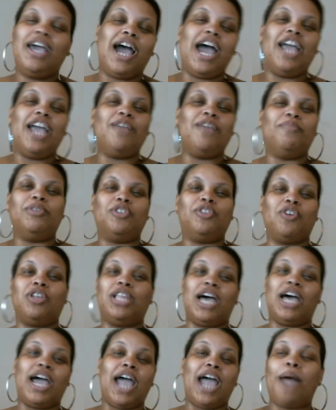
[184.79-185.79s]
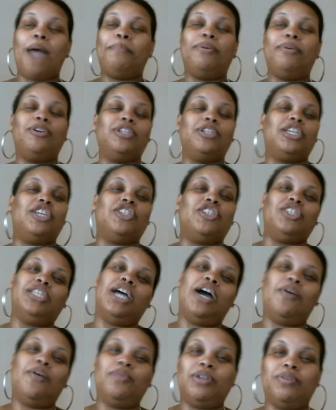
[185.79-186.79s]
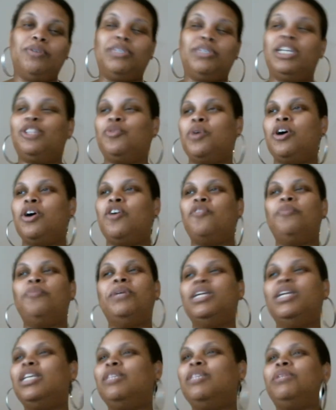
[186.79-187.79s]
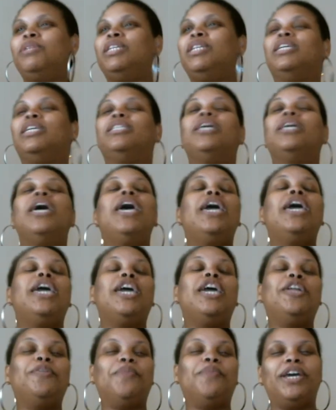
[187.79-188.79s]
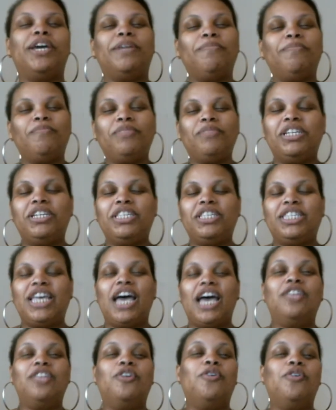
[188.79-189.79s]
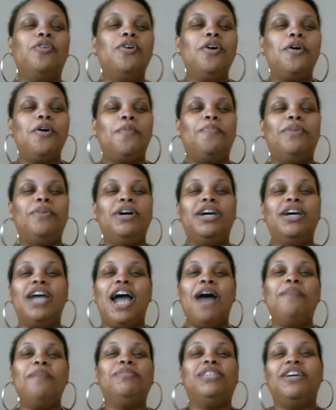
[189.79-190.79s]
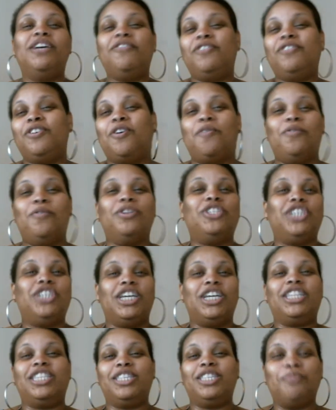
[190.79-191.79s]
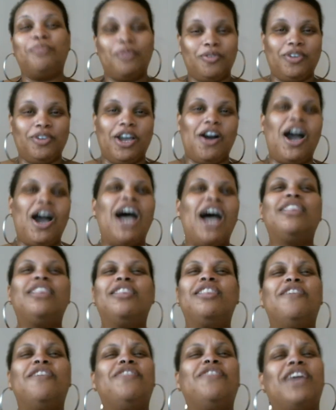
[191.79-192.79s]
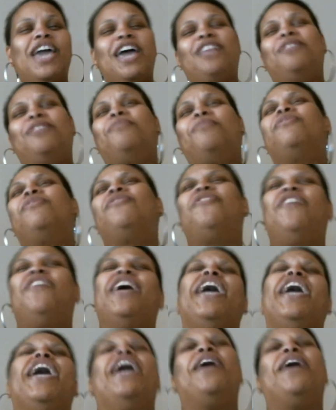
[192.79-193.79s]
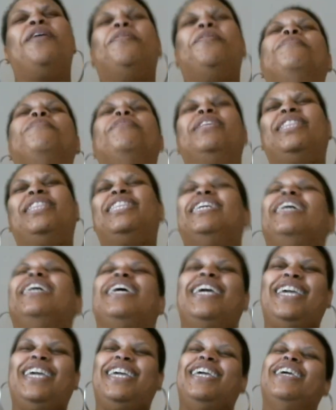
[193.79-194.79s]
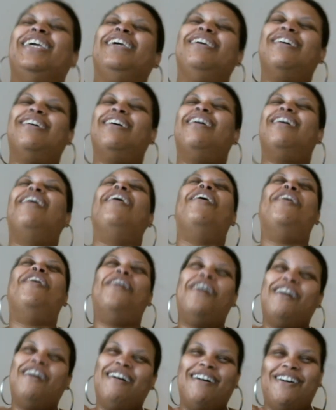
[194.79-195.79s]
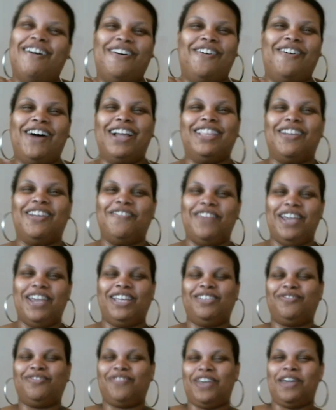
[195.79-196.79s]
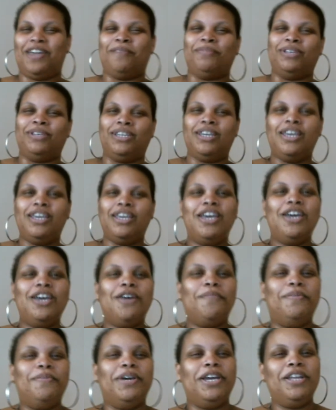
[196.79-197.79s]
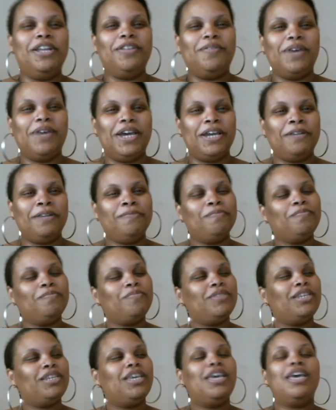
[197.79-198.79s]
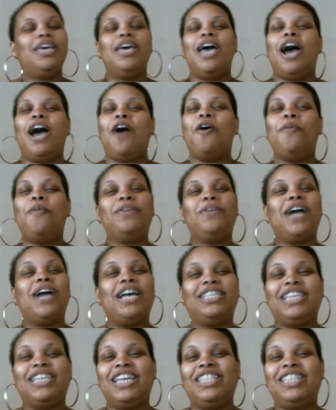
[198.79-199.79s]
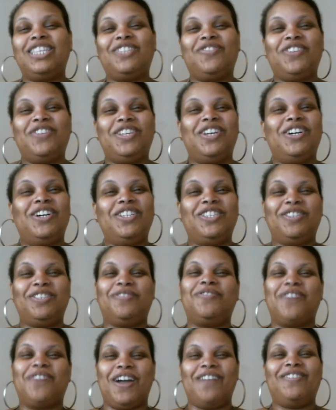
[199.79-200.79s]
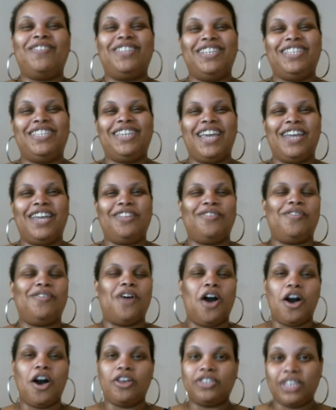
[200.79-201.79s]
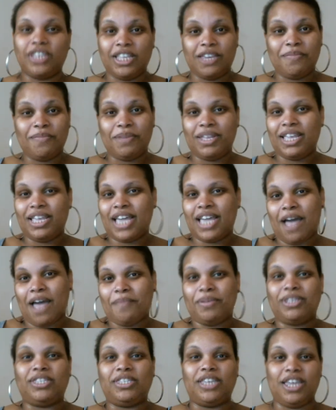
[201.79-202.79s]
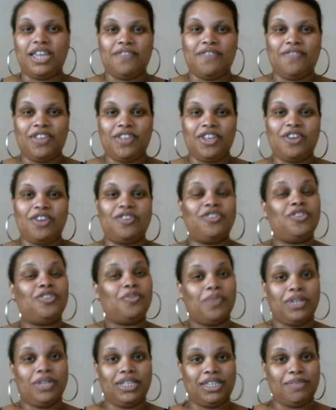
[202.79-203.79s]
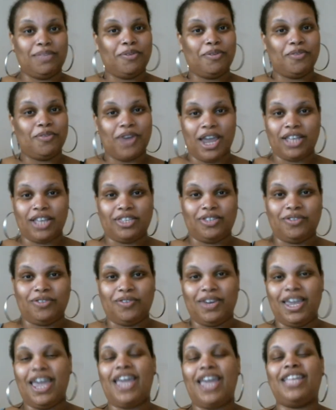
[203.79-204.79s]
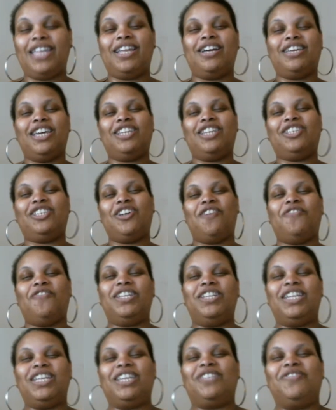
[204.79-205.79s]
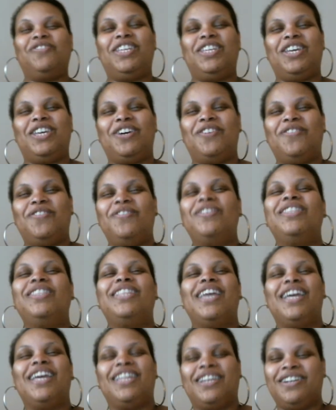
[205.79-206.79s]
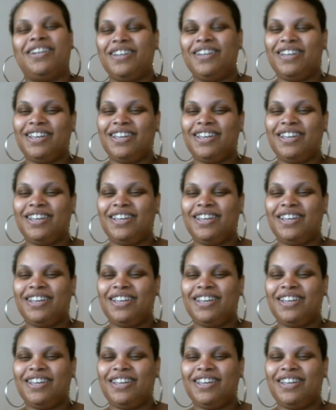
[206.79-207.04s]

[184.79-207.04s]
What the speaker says: I ain't much gonna lie. I burned the kitchen down when I was like 12. But it is what it is. Anyway, side note, but I'm definitely gonna wanna check this movie out. I love the Addams Family. Oh, I love the Addams Family. But anyway, I hope you guys like this video. Subscribe to the channel. Also, leave me any comments to any videos you want to see me react to. And I'll catch y'all for the next video. Later.